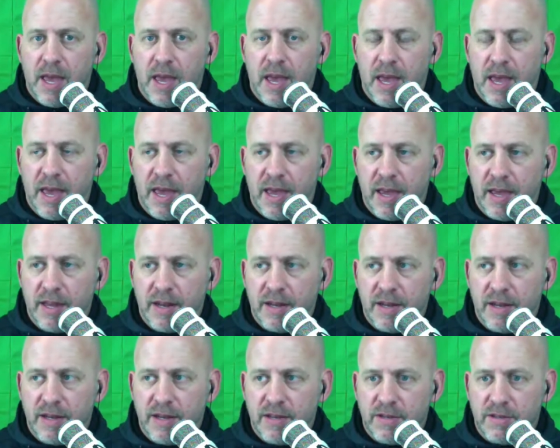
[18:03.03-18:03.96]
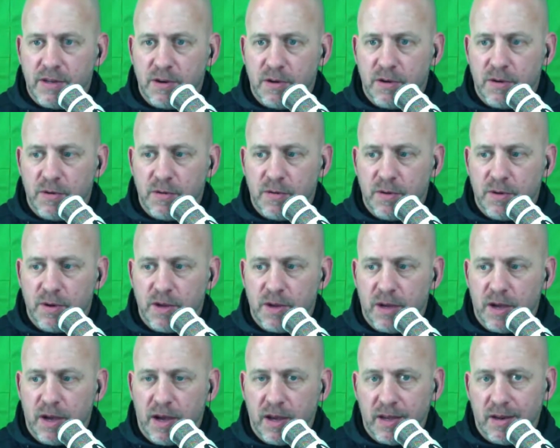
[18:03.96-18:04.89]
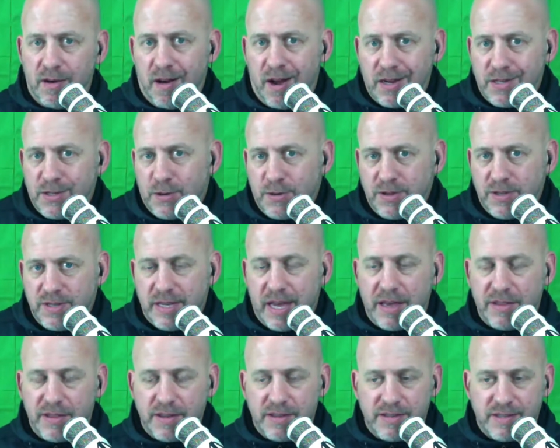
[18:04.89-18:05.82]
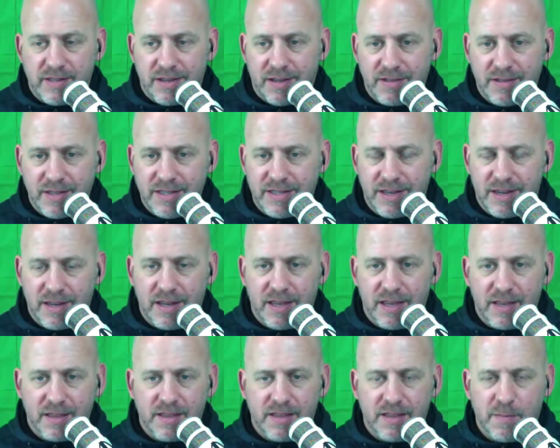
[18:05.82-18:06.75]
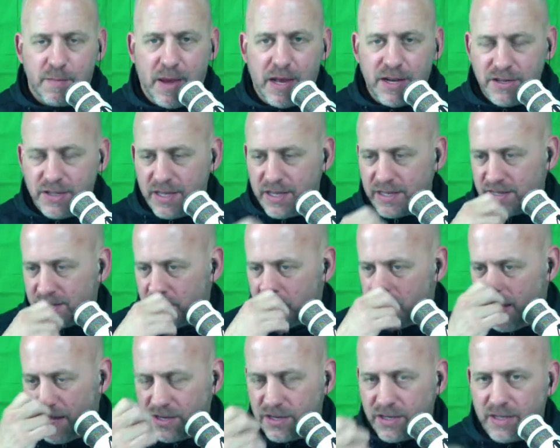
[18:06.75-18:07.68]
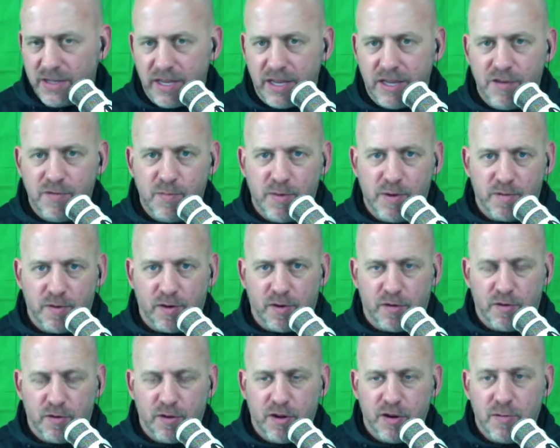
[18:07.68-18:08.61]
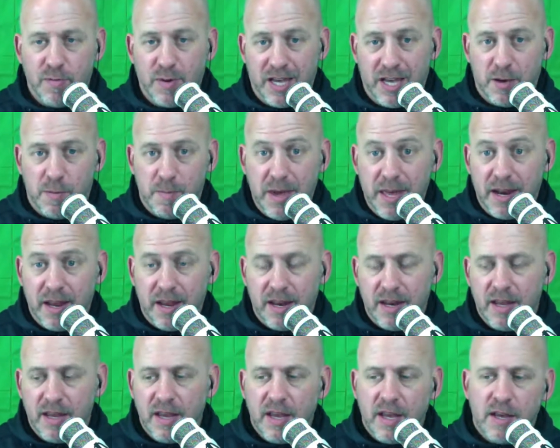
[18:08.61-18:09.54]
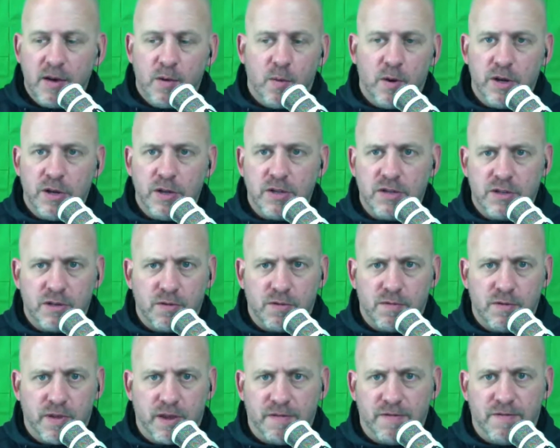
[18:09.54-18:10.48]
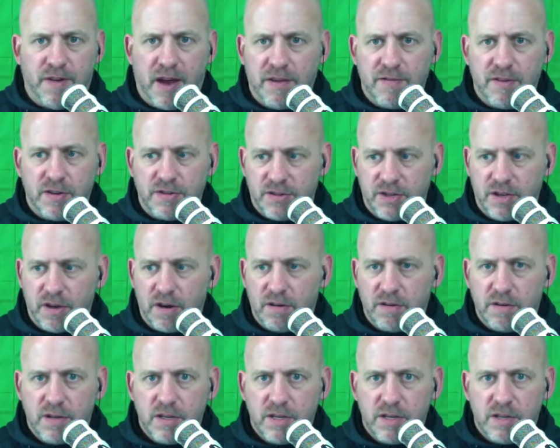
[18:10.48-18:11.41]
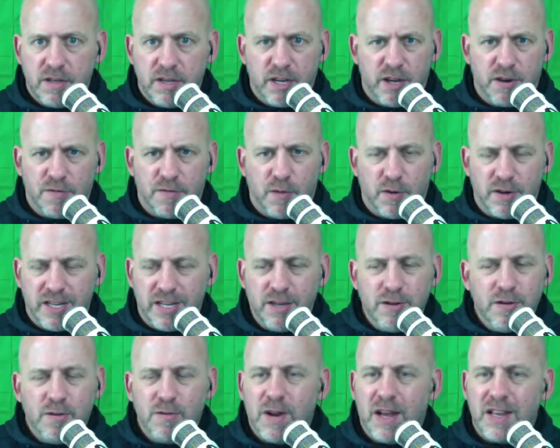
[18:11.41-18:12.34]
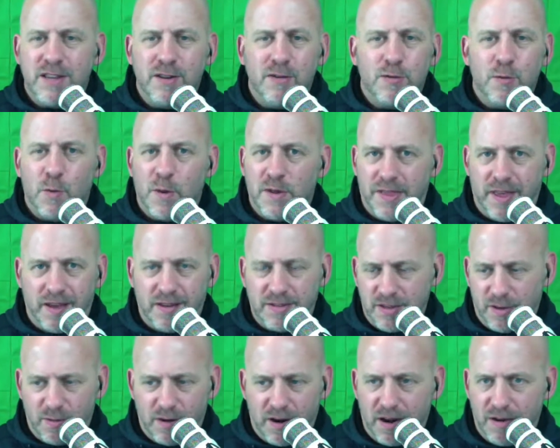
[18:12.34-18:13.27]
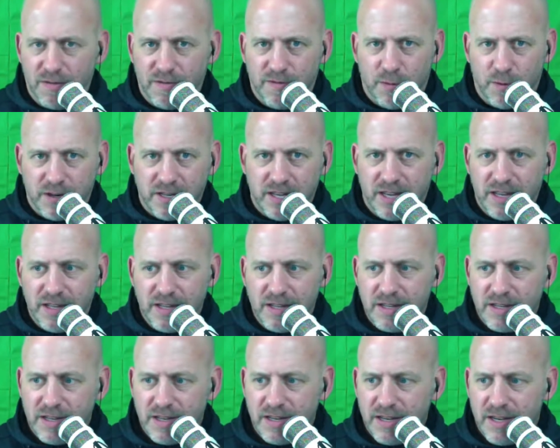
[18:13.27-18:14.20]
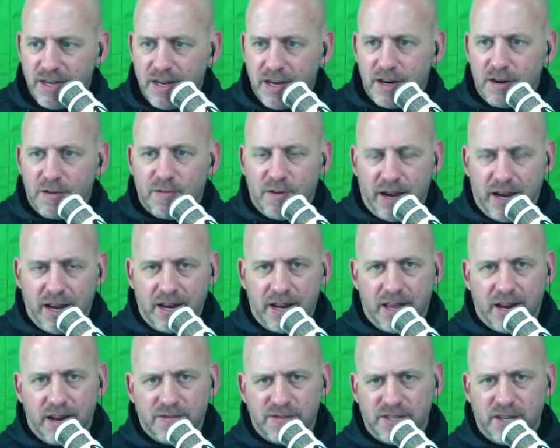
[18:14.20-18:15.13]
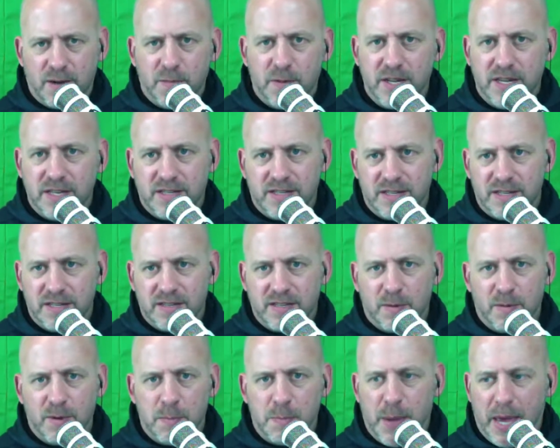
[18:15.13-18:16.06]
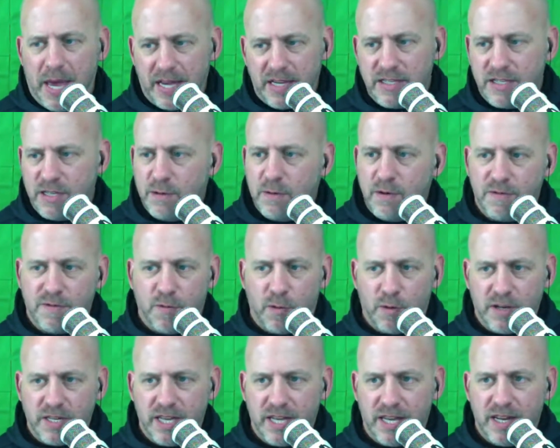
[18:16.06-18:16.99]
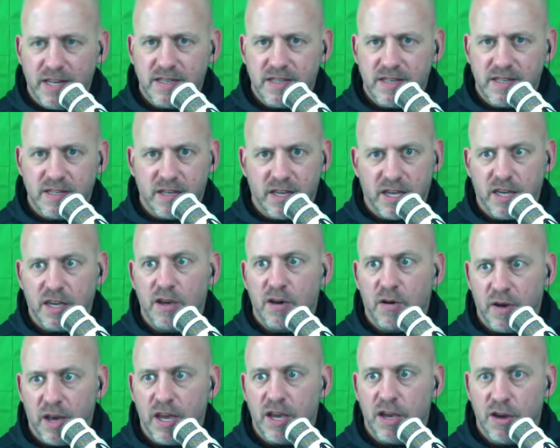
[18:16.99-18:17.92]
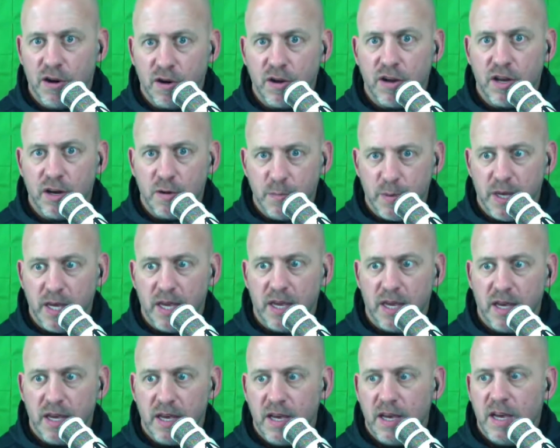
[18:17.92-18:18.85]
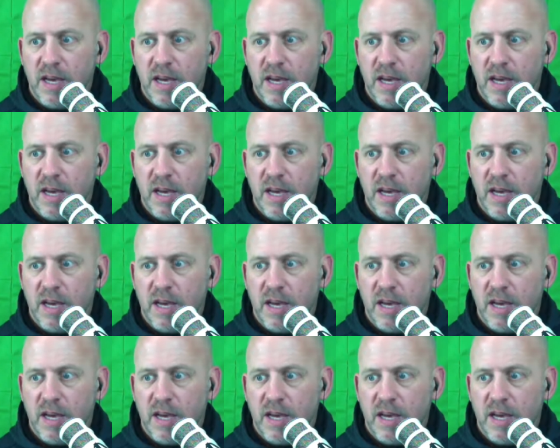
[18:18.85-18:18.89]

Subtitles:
And so, you know, I told this athlete, I was like, listen, imagine this. Imagine like you've been recruited, you've been committed like 5 years ago, like you're 14. You don't know what the hell's going on at 14. Right. And if somebody pegs you at 14 and says like, okay, you're going to be